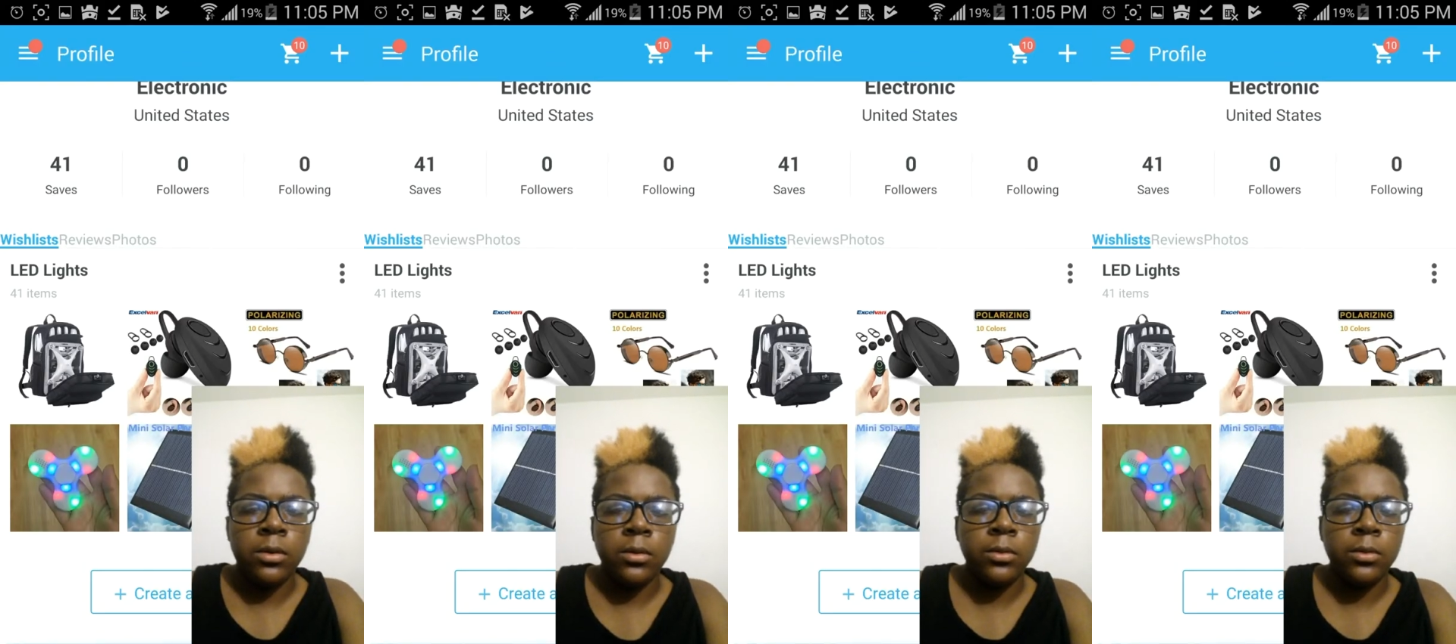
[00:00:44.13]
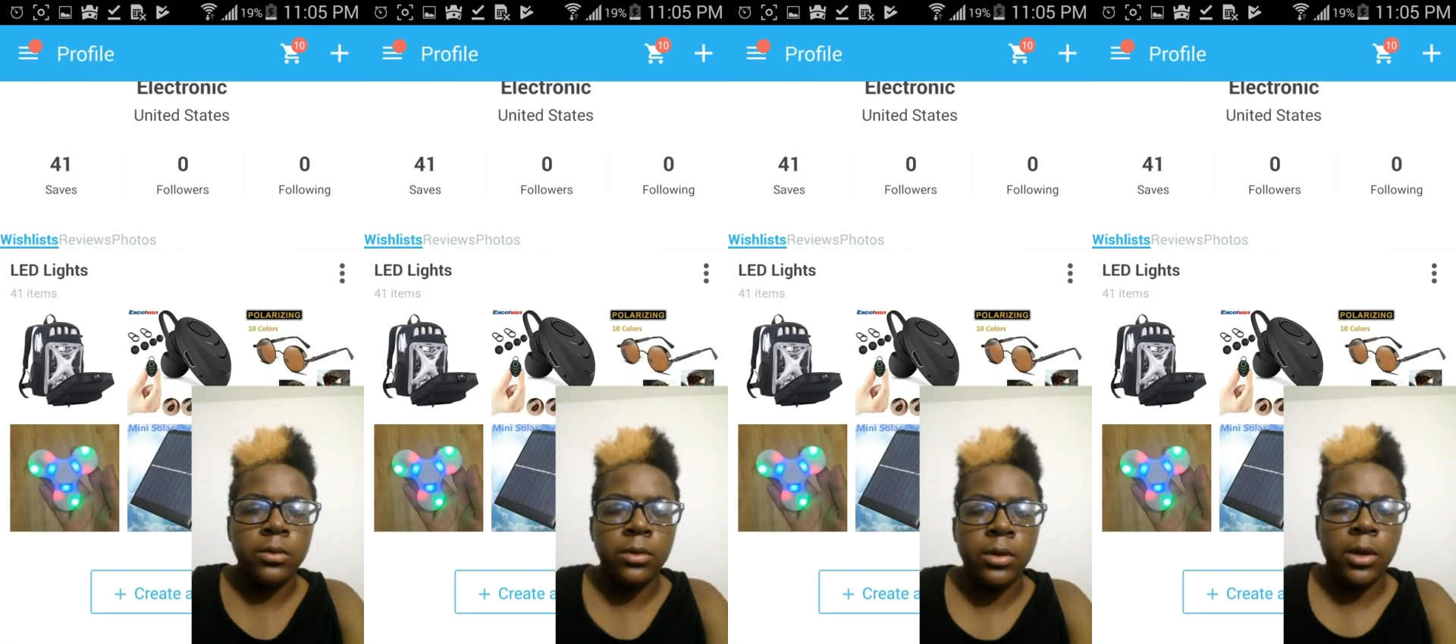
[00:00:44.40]

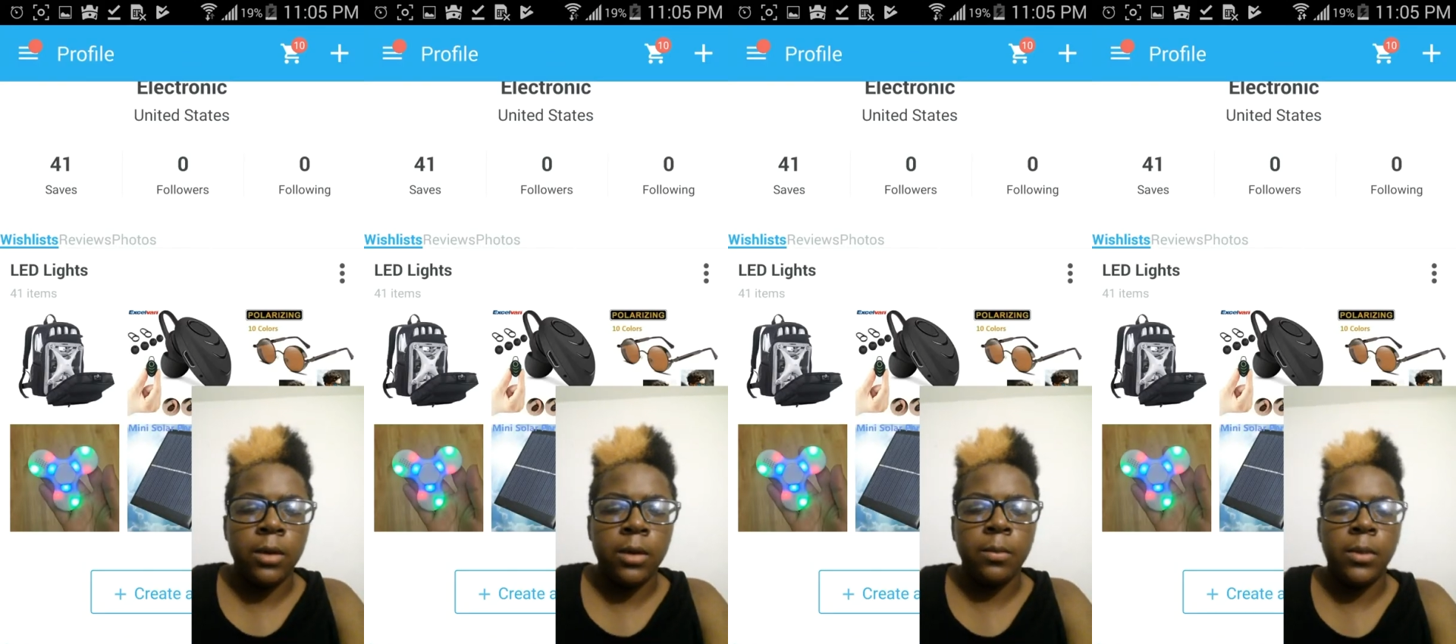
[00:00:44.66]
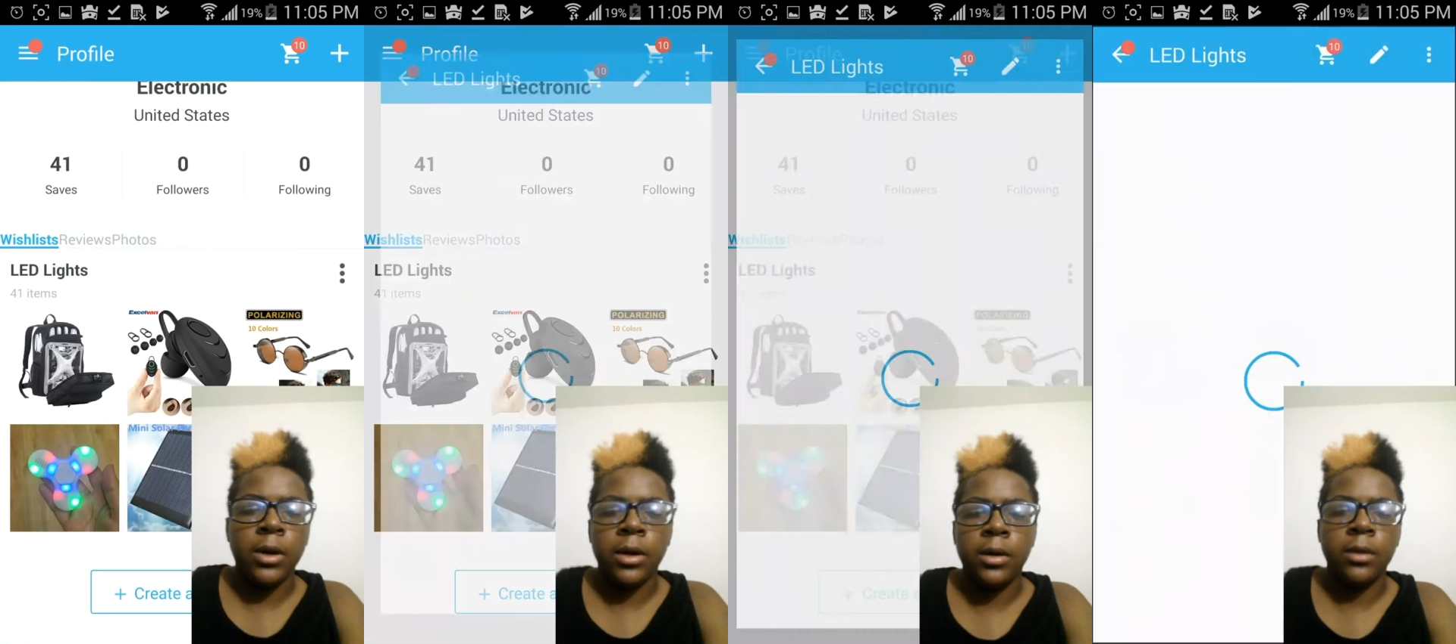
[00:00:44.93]
let's look at
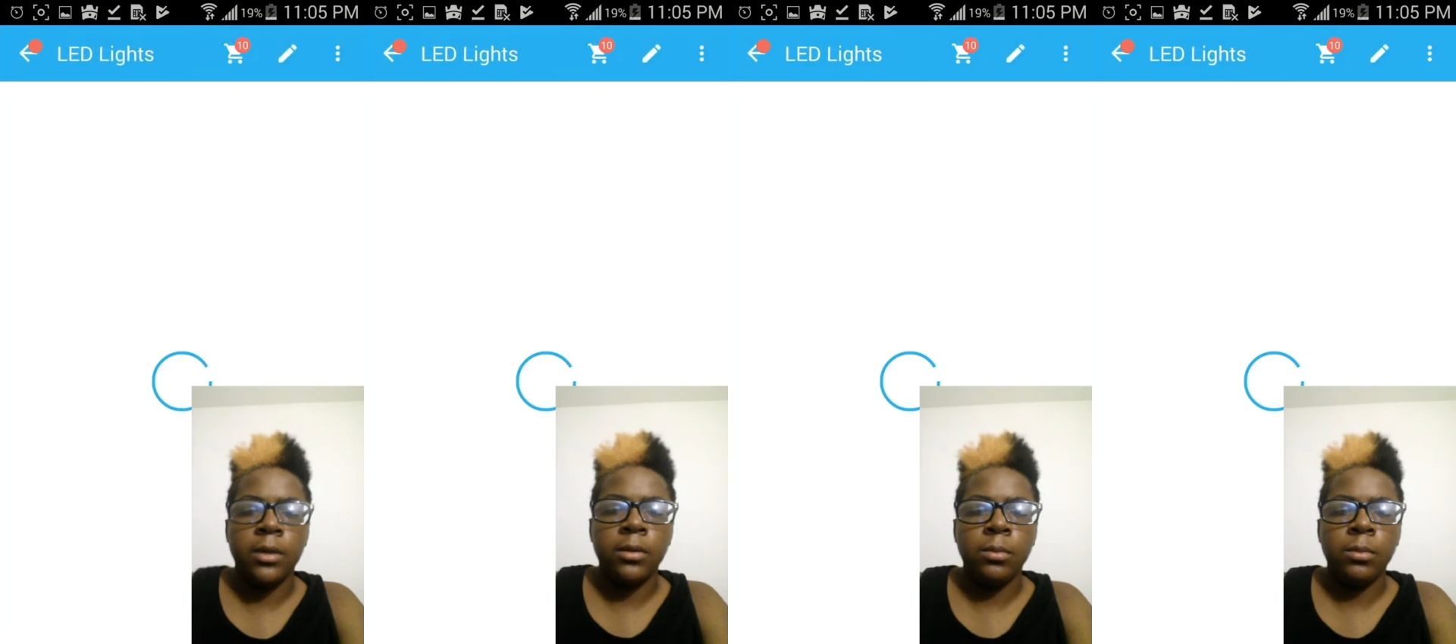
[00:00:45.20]
my